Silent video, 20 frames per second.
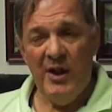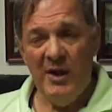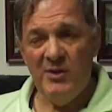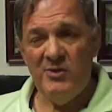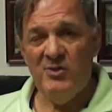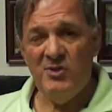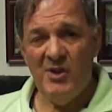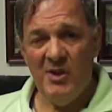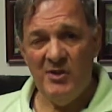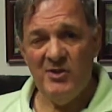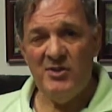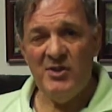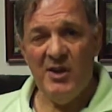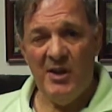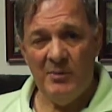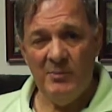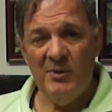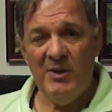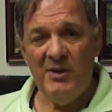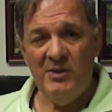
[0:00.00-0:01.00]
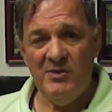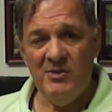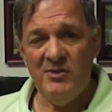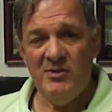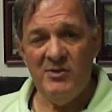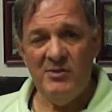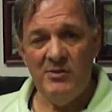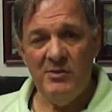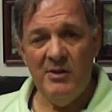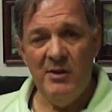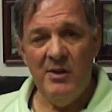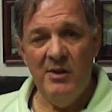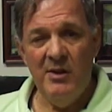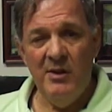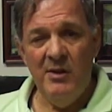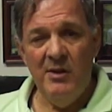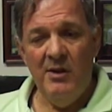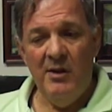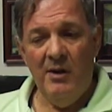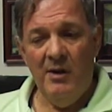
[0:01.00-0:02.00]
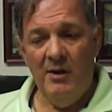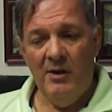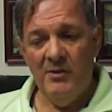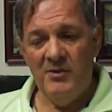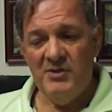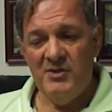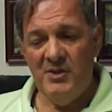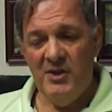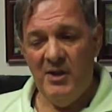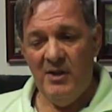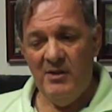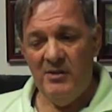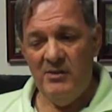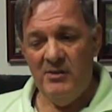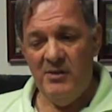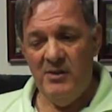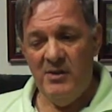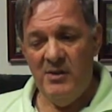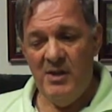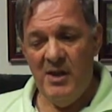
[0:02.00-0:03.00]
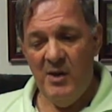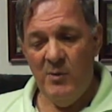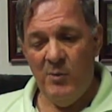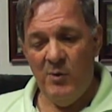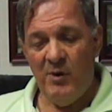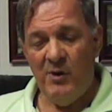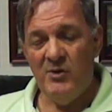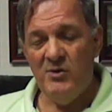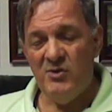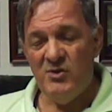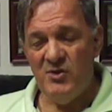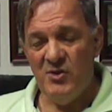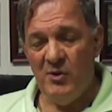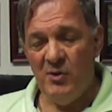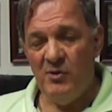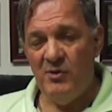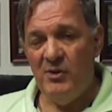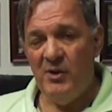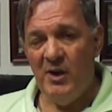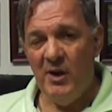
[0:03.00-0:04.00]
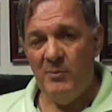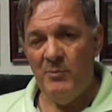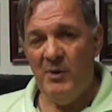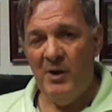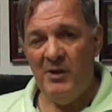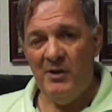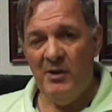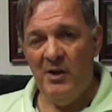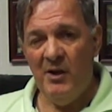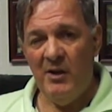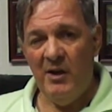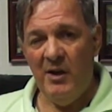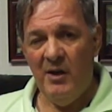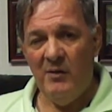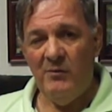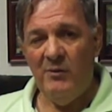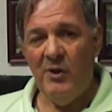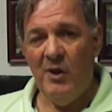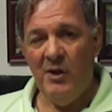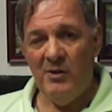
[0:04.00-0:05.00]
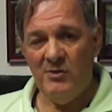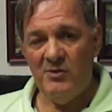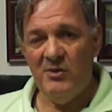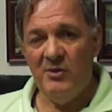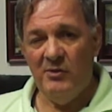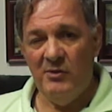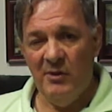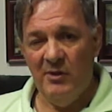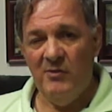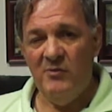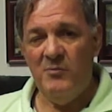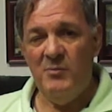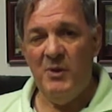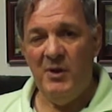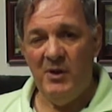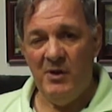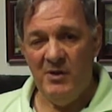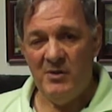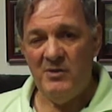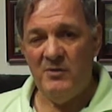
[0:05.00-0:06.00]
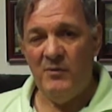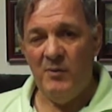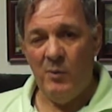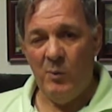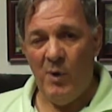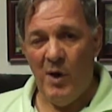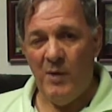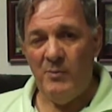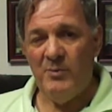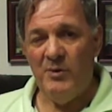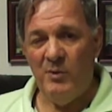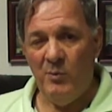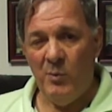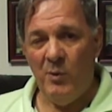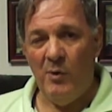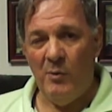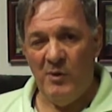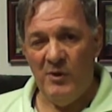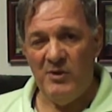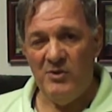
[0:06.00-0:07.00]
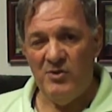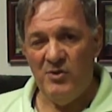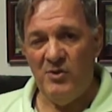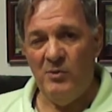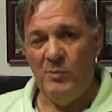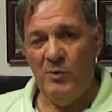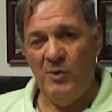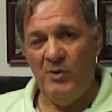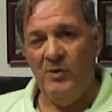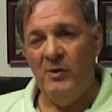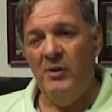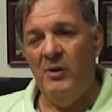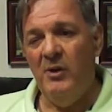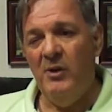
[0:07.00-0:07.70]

and Johns Hopkins said they were concerned that I might not have long to live because of a rapid growing tumor,